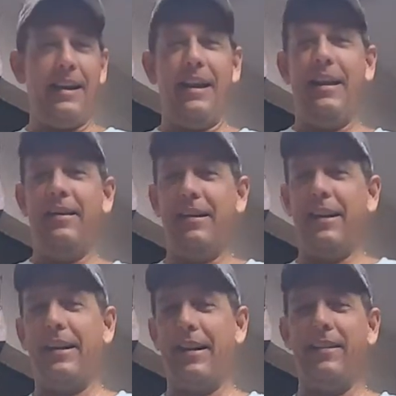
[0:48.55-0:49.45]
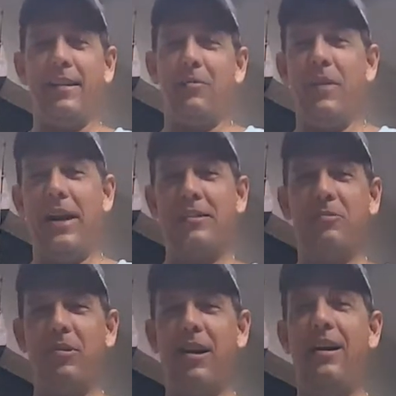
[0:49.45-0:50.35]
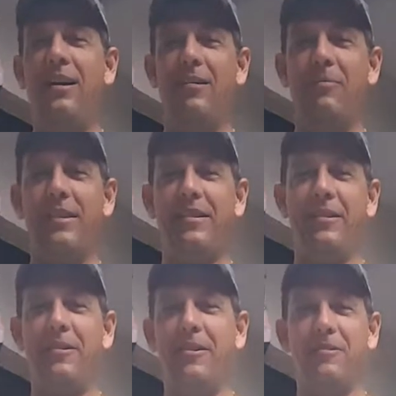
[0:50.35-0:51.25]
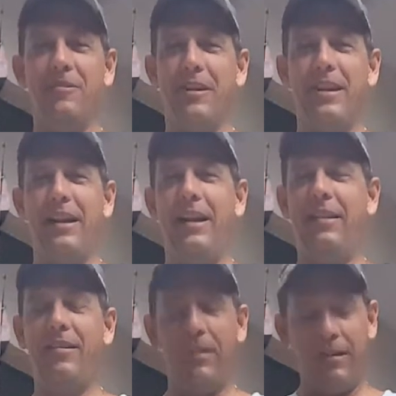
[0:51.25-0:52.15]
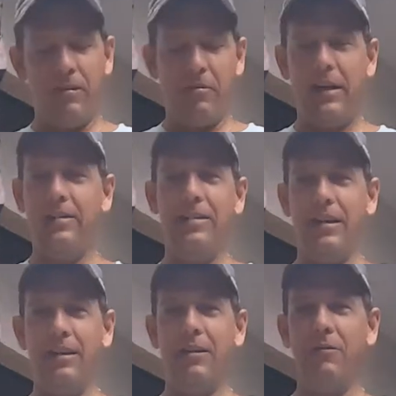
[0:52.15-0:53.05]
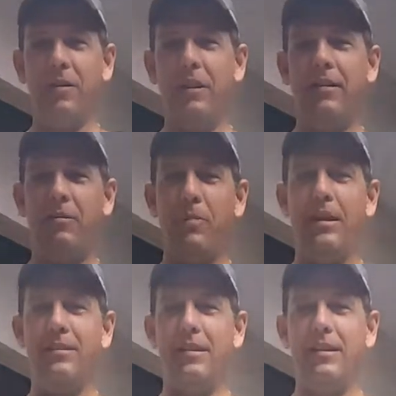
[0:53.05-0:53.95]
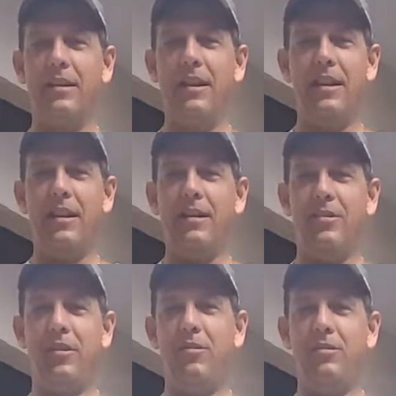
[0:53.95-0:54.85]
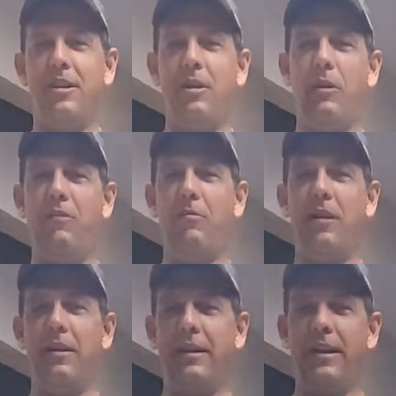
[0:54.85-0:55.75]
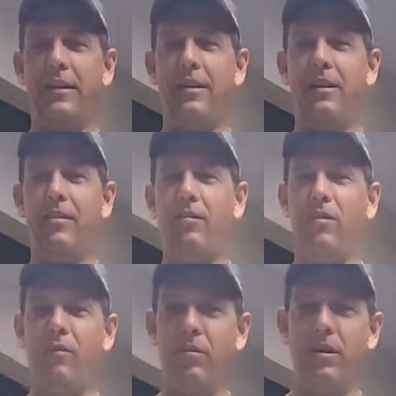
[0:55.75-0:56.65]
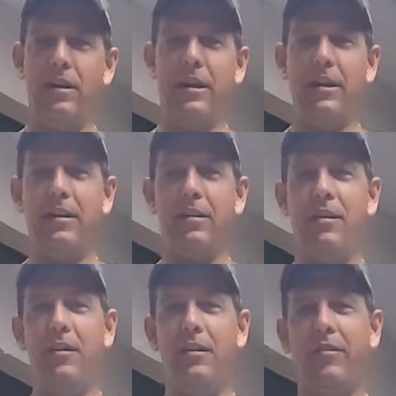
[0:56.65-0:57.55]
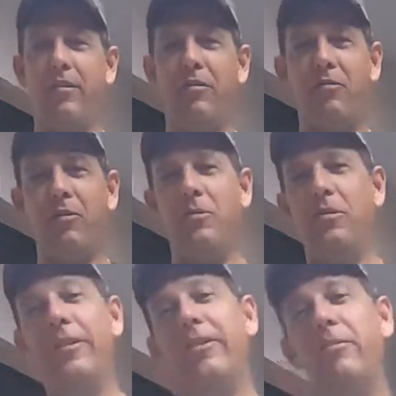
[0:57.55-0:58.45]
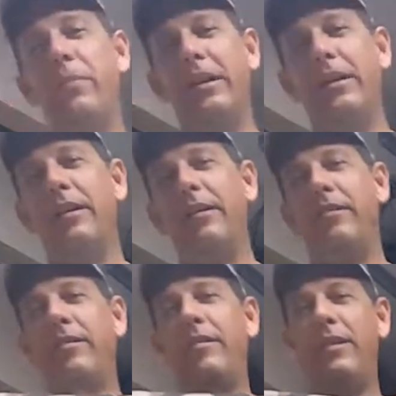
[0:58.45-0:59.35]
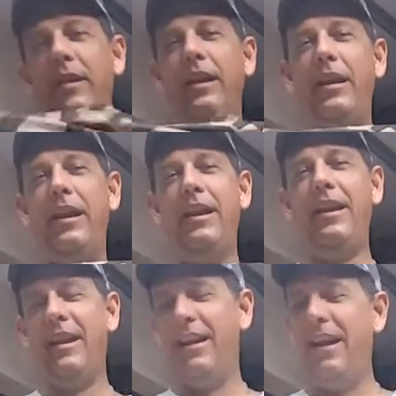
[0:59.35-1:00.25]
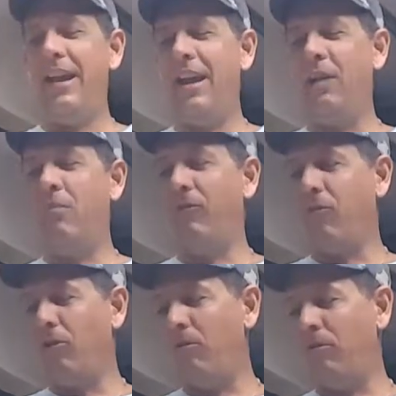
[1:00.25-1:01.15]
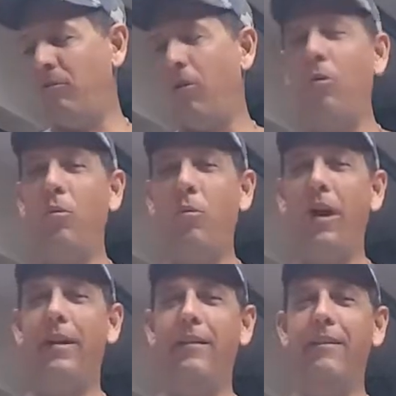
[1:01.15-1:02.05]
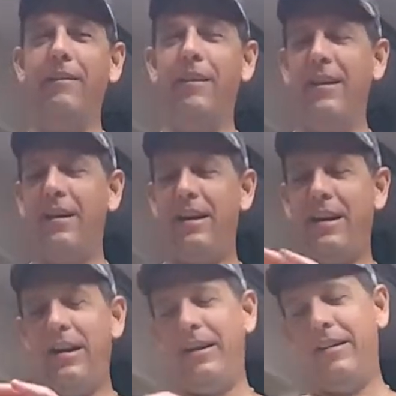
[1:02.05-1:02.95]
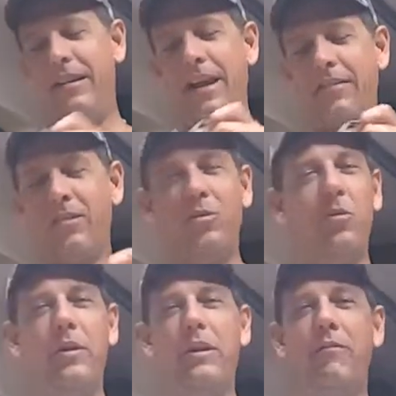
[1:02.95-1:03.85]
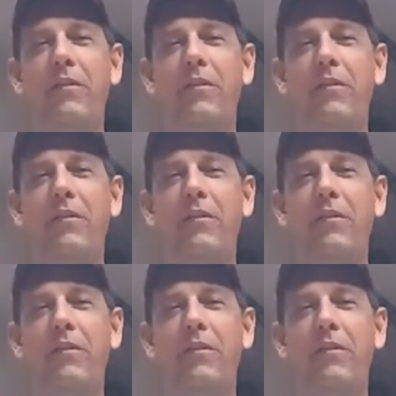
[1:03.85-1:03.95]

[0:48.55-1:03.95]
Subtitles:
It's like a magic material, really. It's amazing. It really is amazing. Don't shy away from it. Get this if you're hunting in the Central Florida woods, because it performs so well. It has a cooling